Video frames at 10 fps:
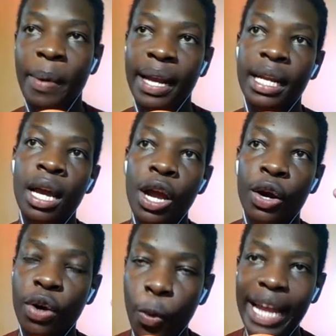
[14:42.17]
But
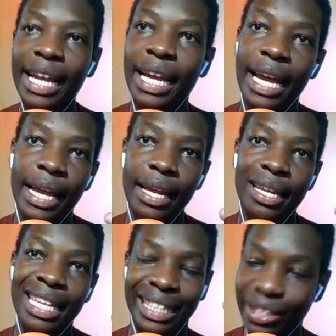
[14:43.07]
Kroenke
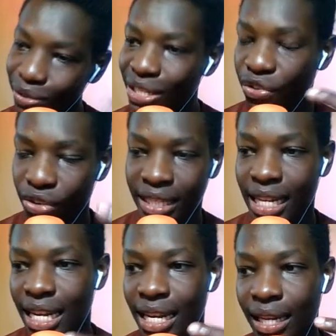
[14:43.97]
is not interested
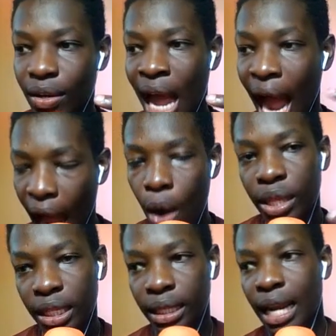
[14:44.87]
in how
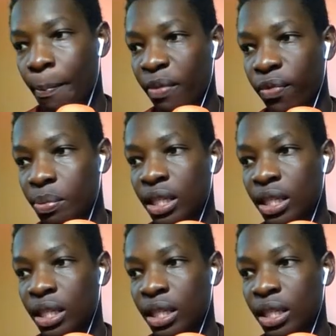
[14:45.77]
this club performs.